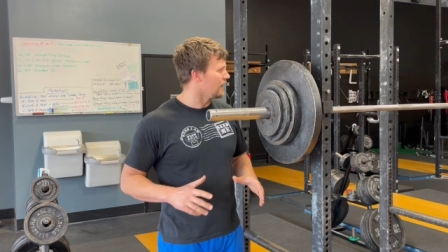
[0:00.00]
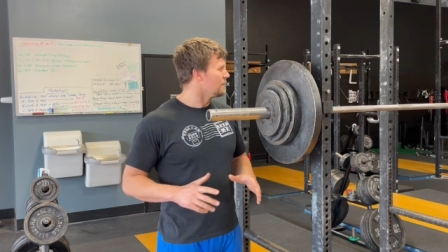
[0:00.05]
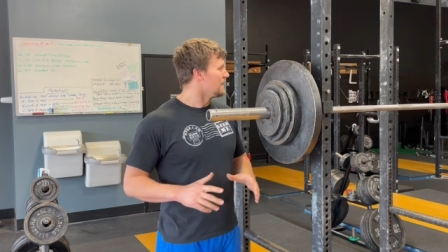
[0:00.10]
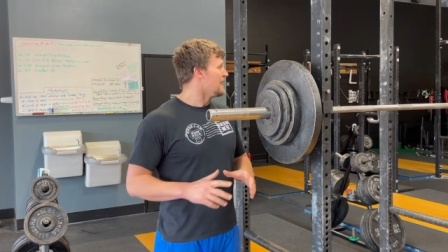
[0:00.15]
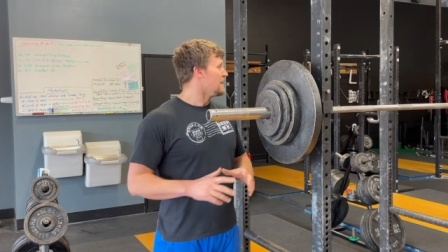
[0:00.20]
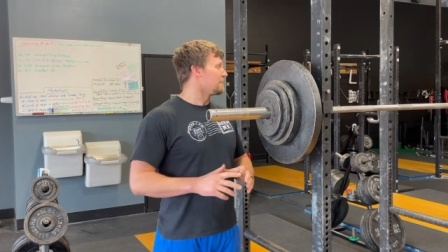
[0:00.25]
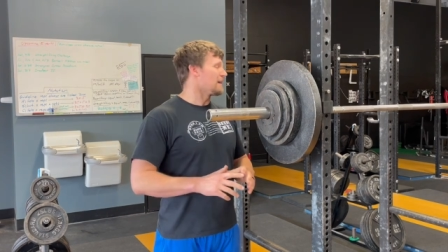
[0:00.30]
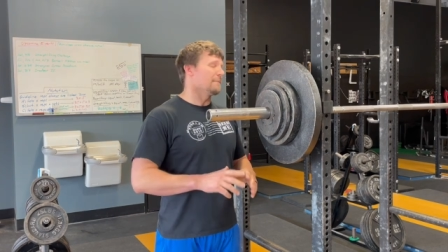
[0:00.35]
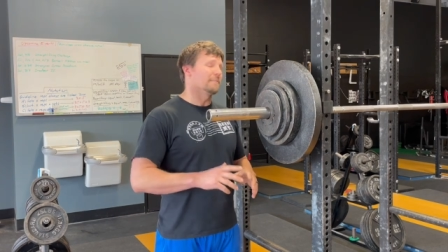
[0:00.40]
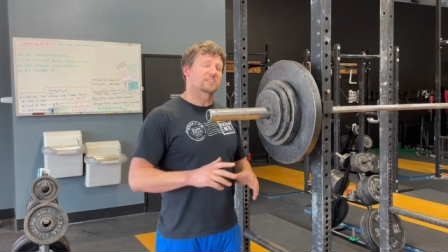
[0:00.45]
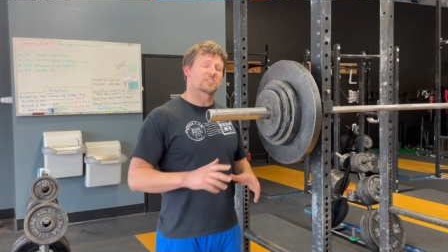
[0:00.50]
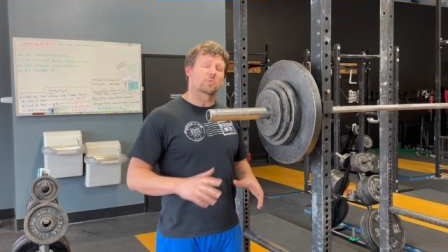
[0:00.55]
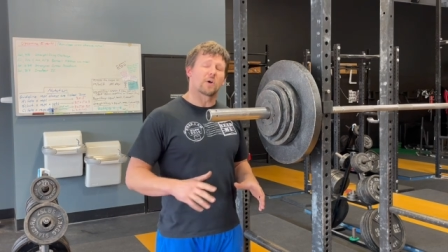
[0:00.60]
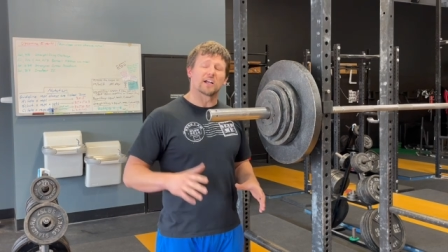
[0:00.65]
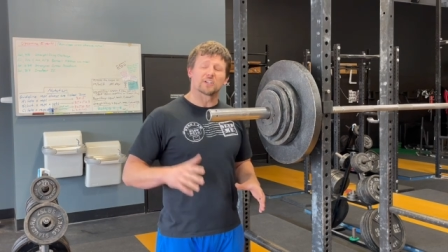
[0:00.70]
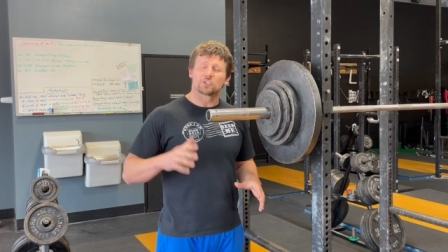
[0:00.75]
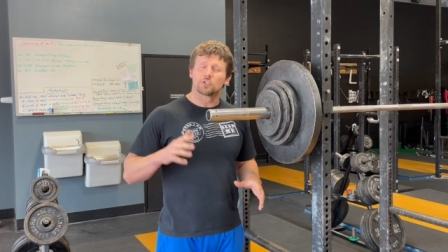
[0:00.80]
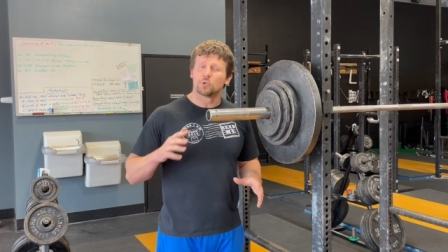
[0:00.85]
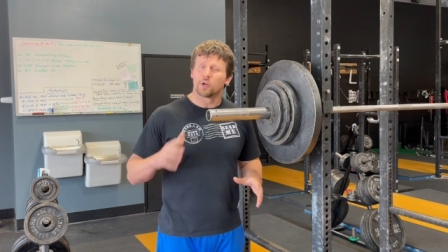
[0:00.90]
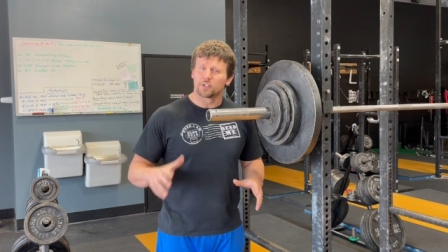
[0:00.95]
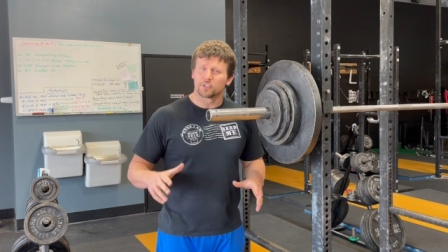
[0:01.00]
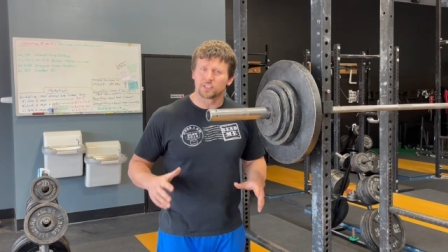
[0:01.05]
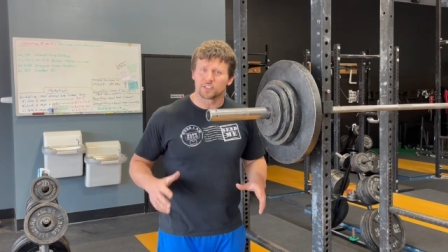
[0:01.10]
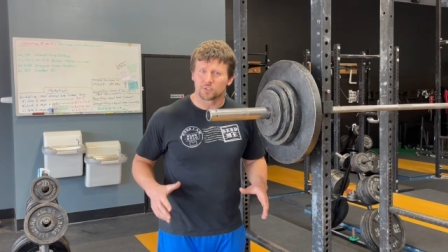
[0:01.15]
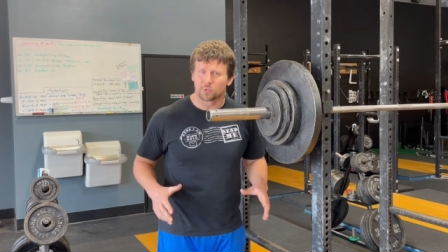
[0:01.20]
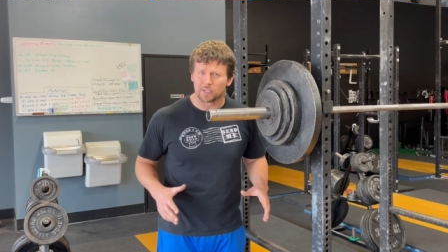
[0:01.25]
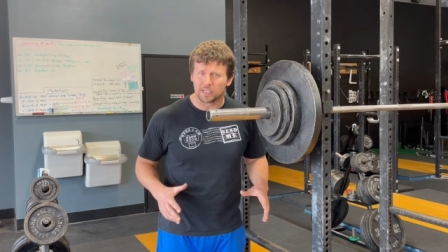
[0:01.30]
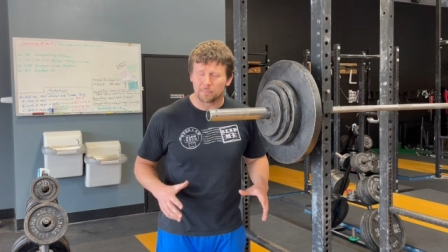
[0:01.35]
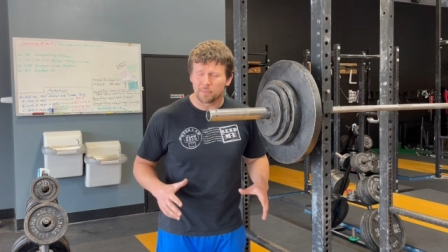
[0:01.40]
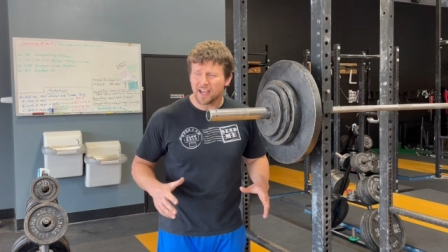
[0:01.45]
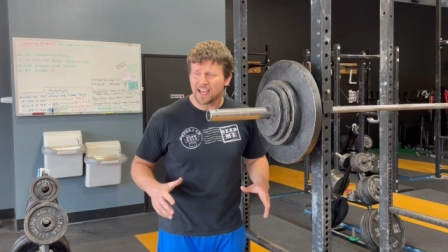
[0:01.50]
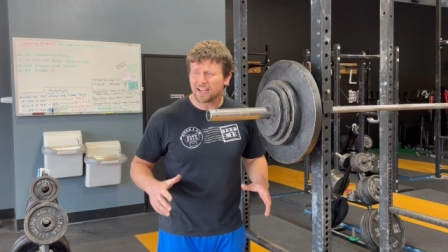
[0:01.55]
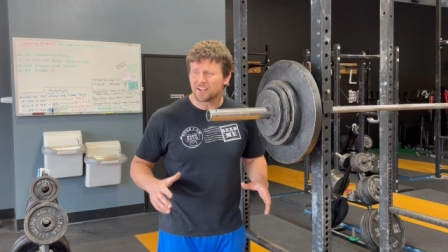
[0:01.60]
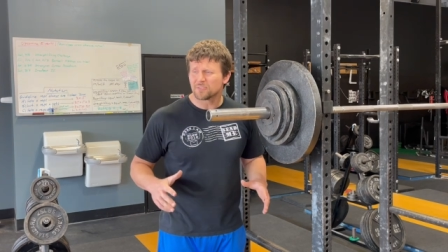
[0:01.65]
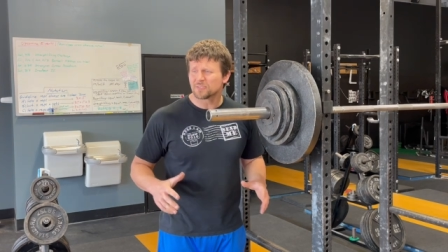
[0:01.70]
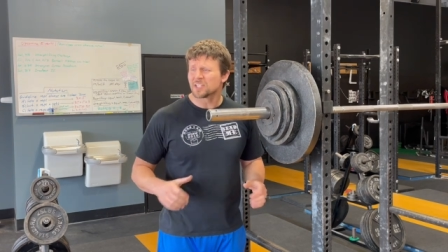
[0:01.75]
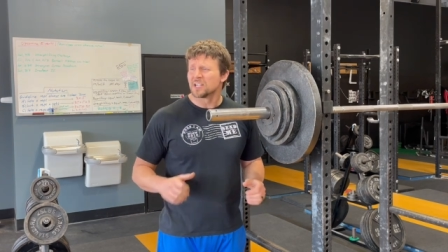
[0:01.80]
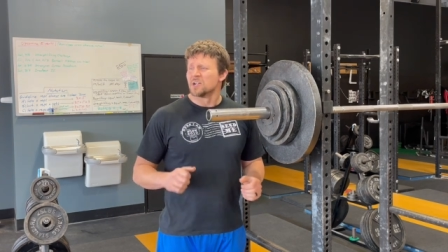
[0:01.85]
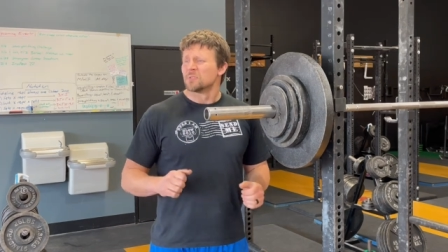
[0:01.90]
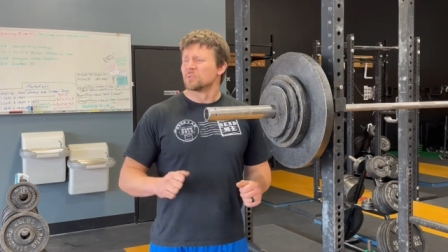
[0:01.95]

But I'm gonna squat 220 pounds,